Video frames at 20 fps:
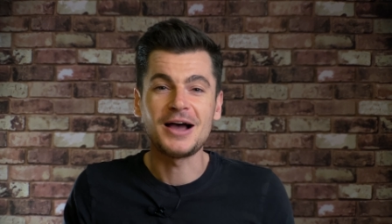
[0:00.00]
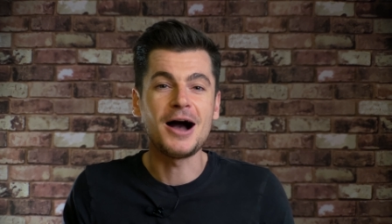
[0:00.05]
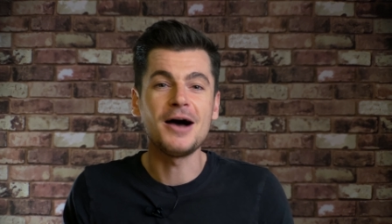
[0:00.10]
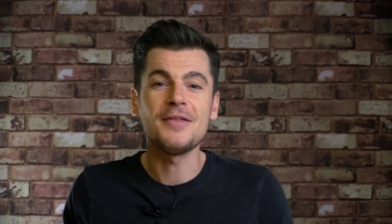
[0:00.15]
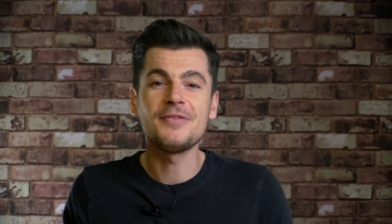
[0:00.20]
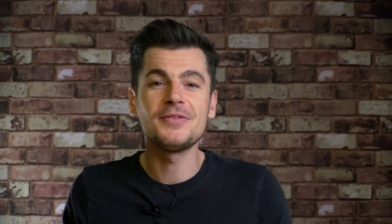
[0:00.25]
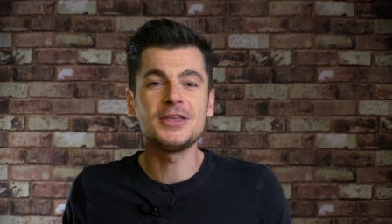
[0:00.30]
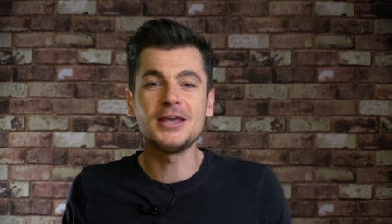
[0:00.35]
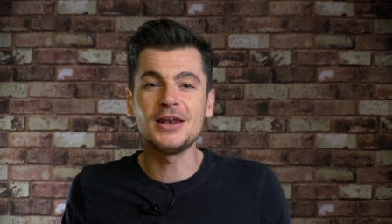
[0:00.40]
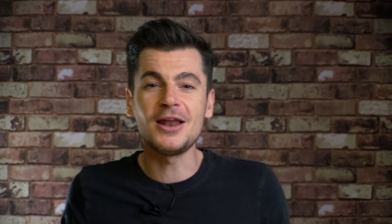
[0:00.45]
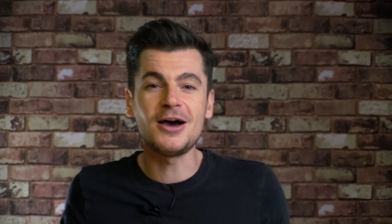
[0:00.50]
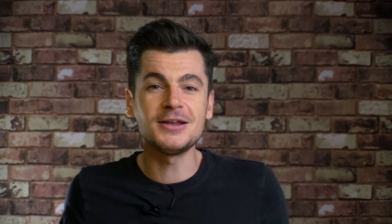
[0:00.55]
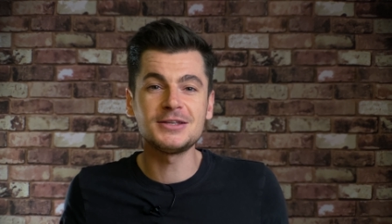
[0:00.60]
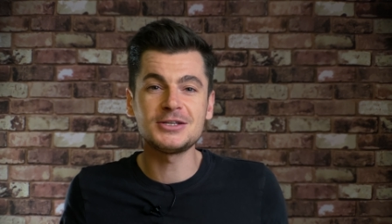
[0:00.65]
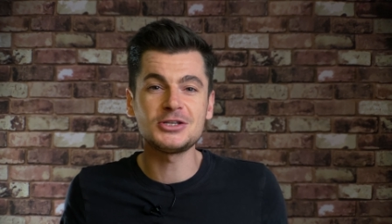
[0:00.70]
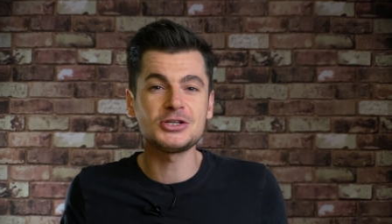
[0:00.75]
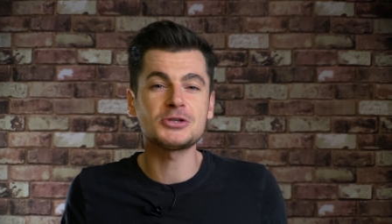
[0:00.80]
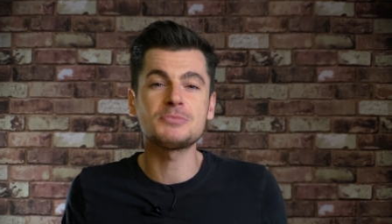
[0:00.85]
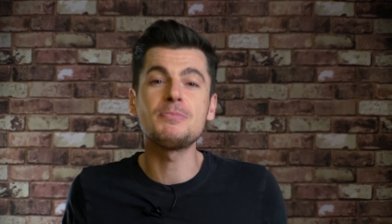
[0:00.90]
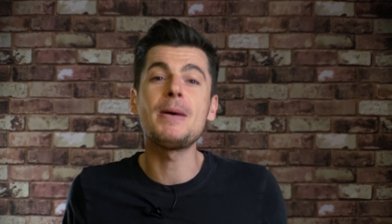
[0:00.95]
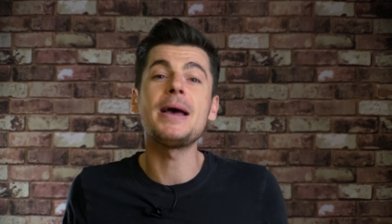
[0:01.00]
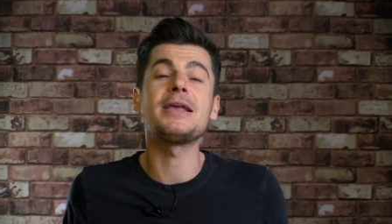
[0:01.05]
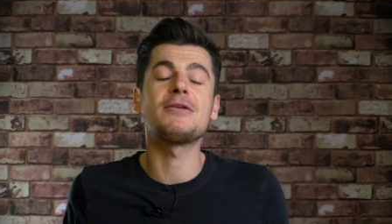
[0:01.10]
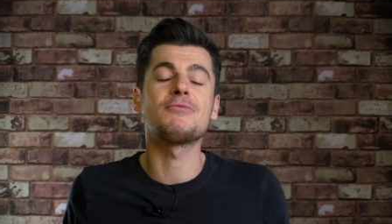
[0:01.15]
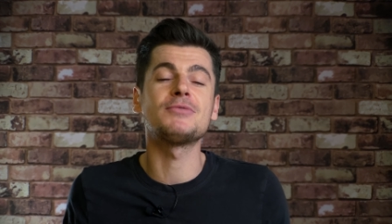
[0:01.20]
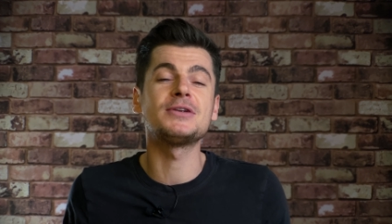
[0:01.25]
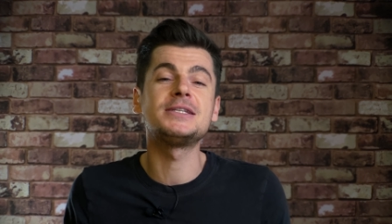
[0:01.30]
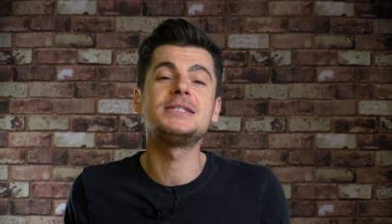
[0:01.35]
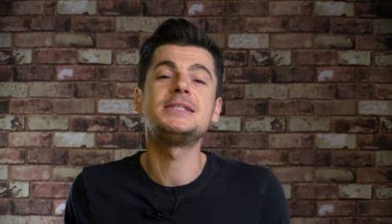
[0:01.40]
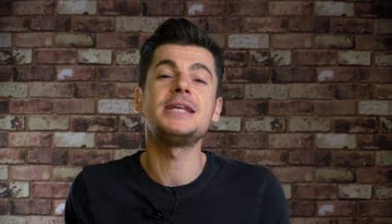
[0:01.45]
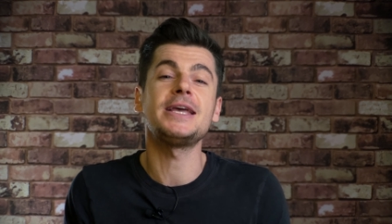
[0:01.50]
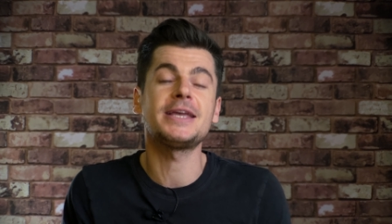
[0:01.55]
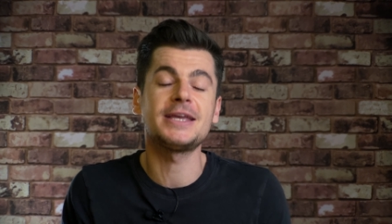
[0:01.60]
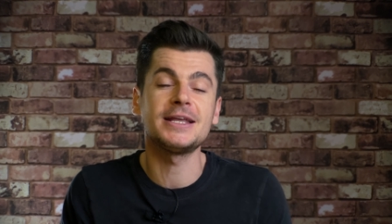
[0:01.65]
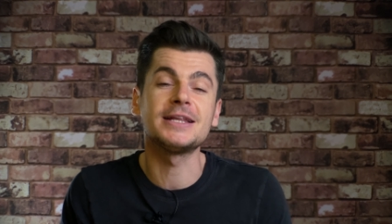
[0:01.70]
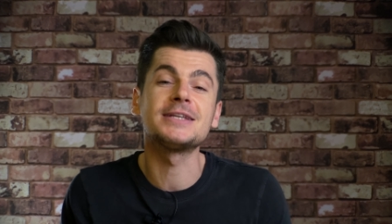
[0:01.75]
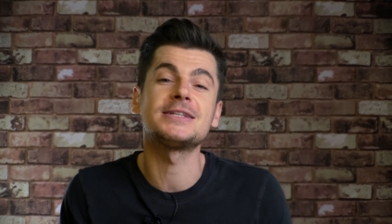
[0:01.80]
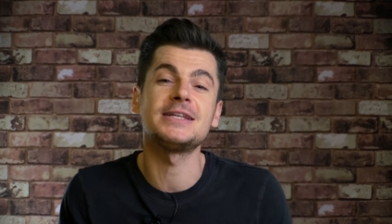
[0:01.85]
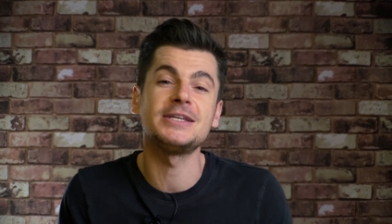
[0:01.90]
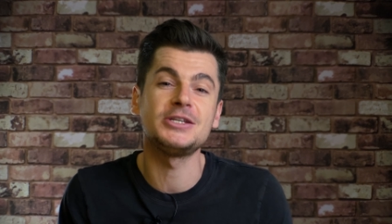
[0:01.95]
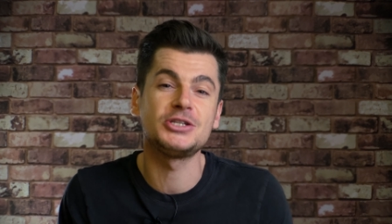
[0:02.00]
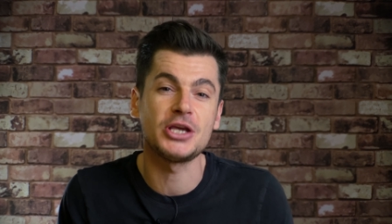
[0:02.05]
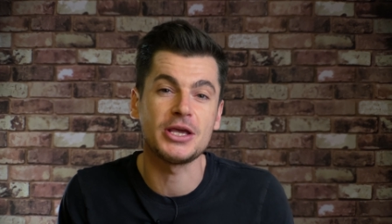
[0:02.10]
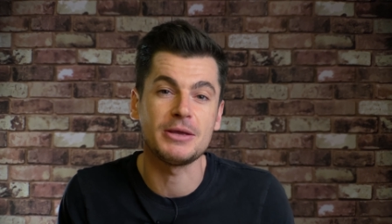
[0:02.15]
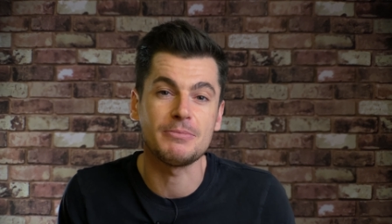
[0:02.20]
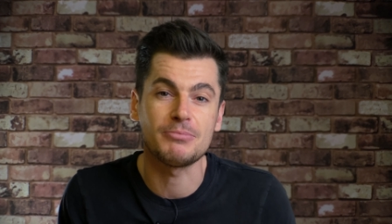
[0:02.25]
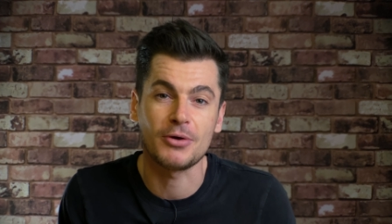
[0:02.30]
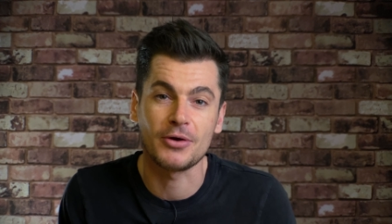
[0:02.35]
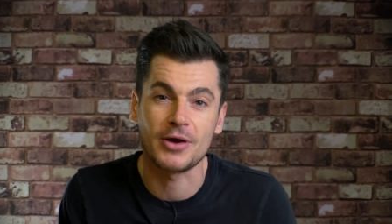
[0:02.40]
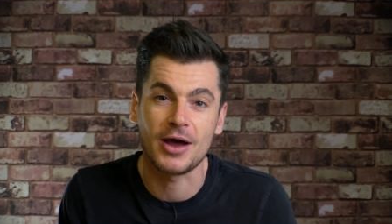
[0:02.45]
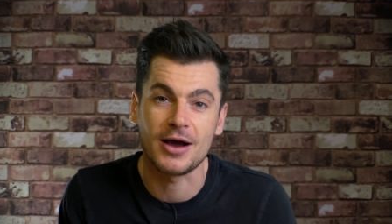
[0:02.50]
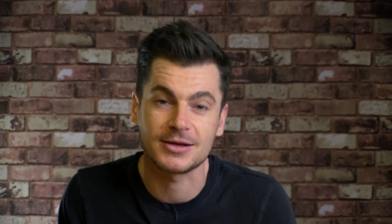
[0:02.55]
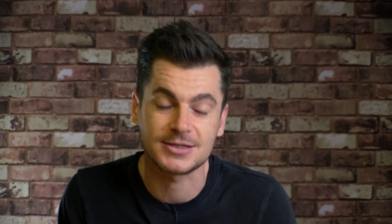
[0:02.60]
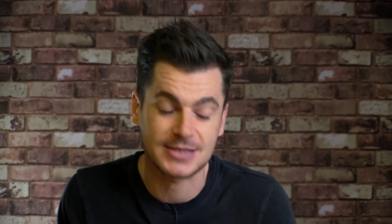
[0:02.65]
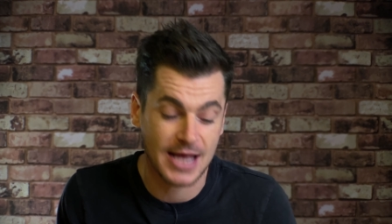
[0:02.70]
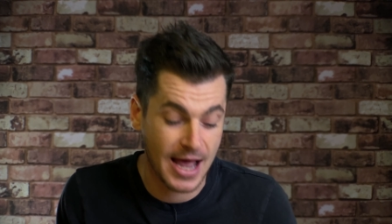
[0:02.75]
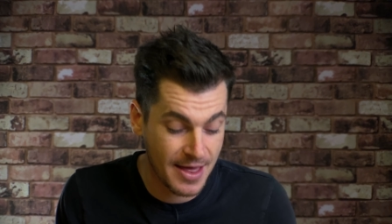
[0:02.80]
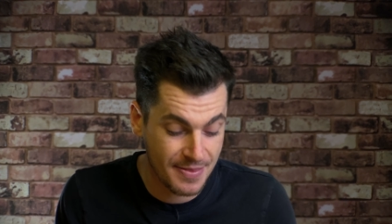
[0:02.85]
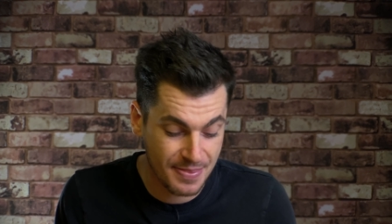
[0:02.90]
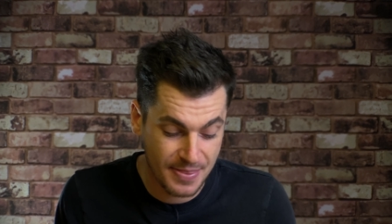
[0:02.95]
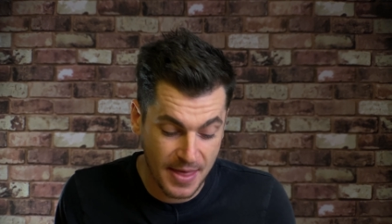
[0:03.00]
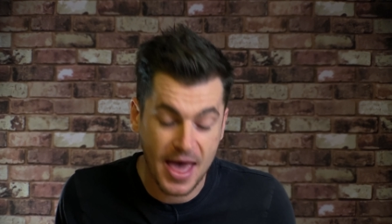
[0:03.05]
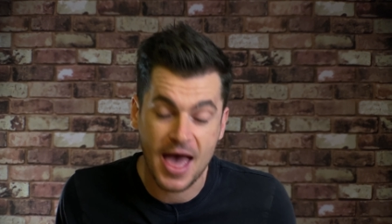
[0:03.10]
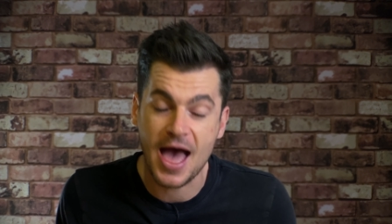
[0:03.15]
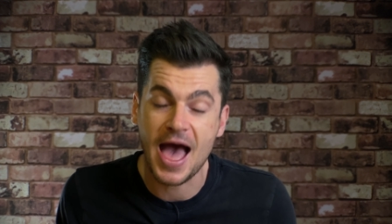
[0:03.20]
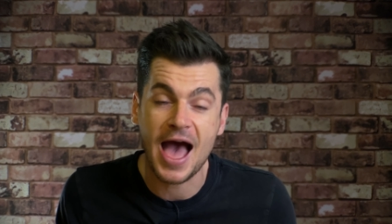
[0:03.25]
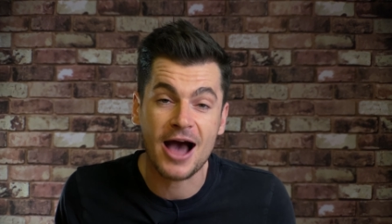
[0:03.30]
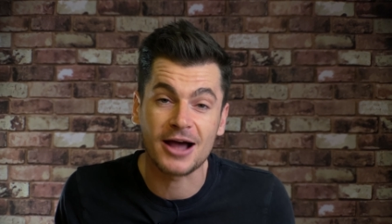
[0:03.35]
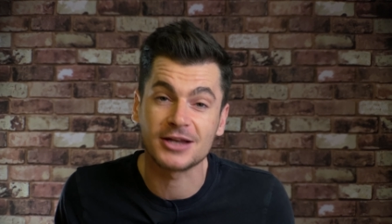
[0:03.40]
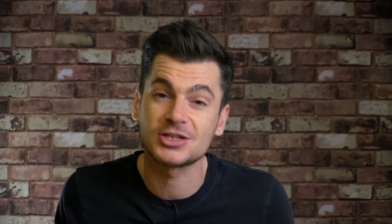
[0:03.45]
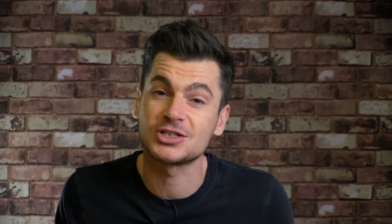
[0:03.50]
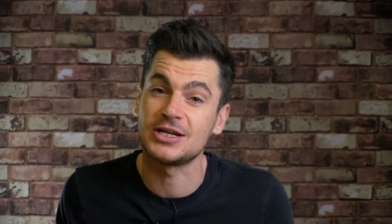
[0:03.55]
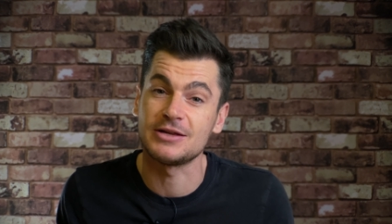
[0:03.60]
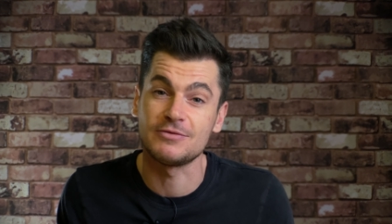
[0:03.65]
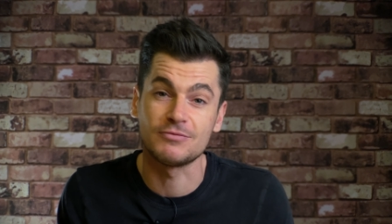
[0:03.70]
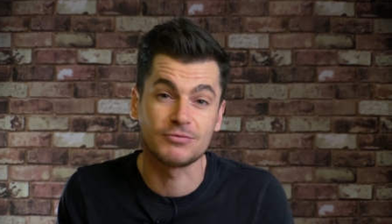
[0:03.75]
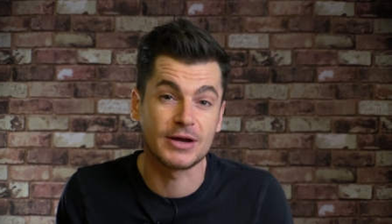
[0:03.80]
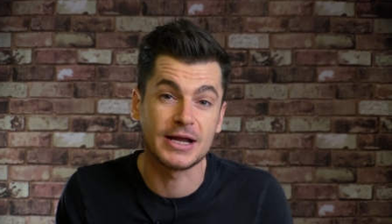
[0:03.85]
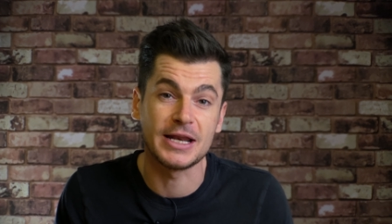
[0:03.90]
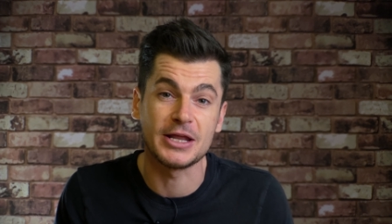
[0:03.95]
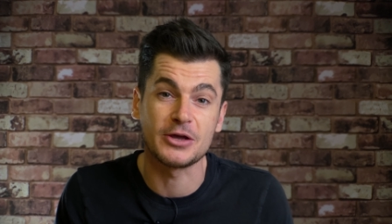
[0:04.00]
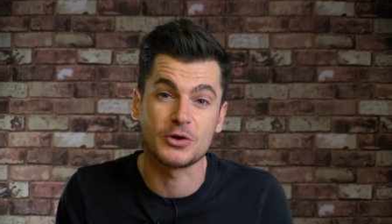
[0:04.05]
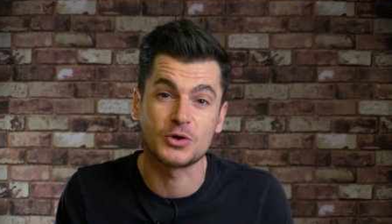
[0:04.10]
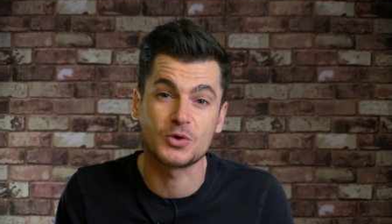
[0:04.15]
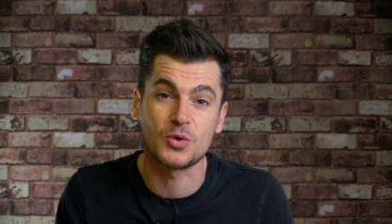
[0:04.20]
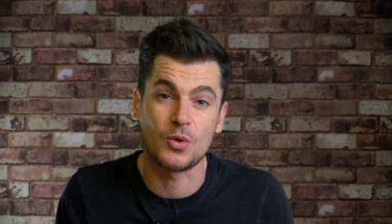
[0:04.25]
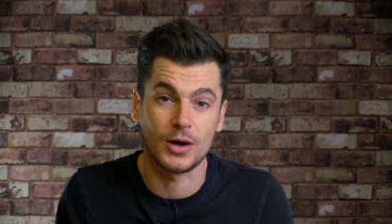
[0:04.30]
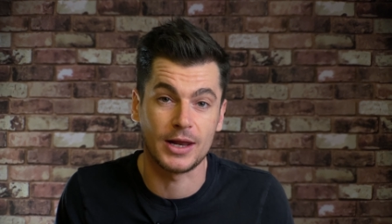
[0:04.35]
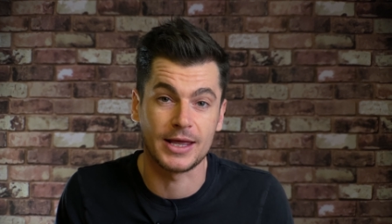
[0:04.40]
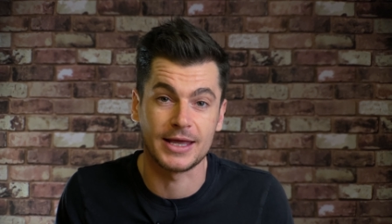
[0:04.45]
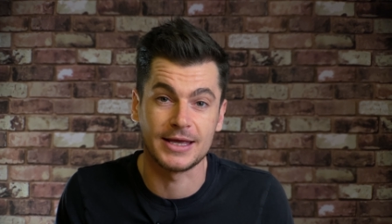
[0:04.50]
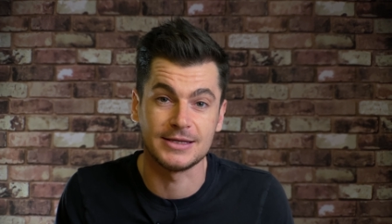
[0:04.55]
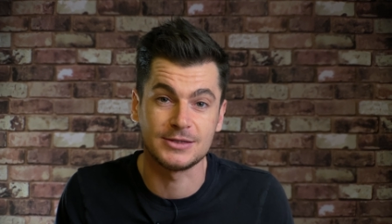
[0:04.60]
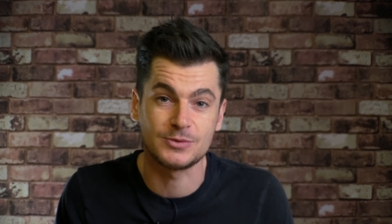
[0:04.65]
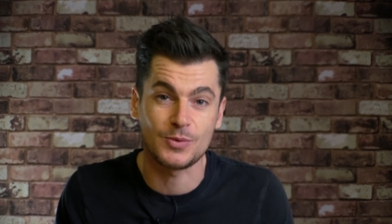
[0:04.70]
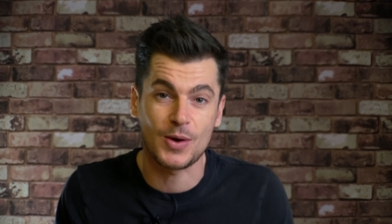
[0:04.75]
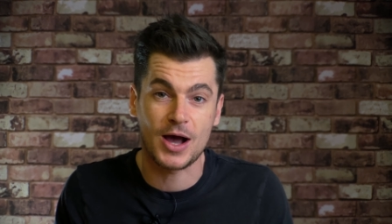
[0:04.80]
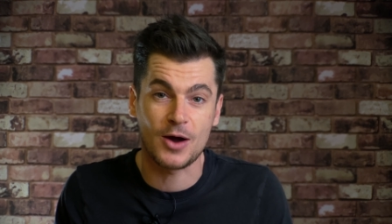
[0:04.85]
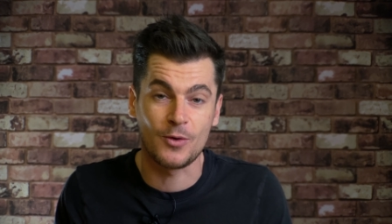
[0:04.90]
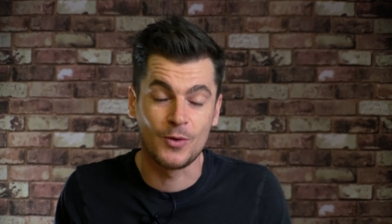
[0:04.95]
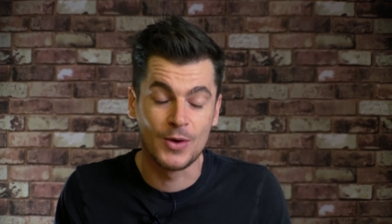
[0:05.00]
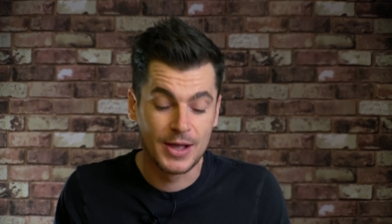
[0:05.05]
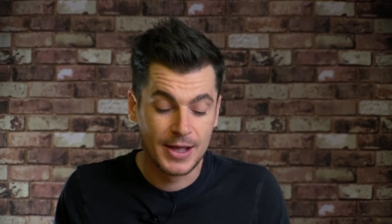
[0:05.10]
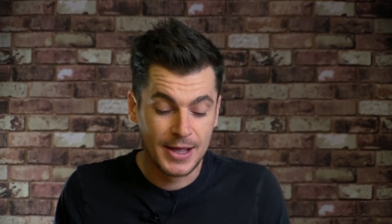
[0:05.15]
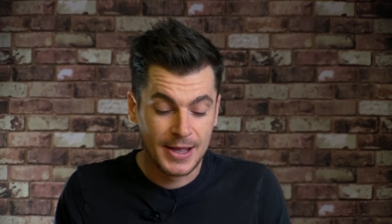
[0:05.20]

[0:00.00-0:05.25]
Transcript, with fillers: Ulanzi just make ridiculously cheap products, and they're actually really good quality as well.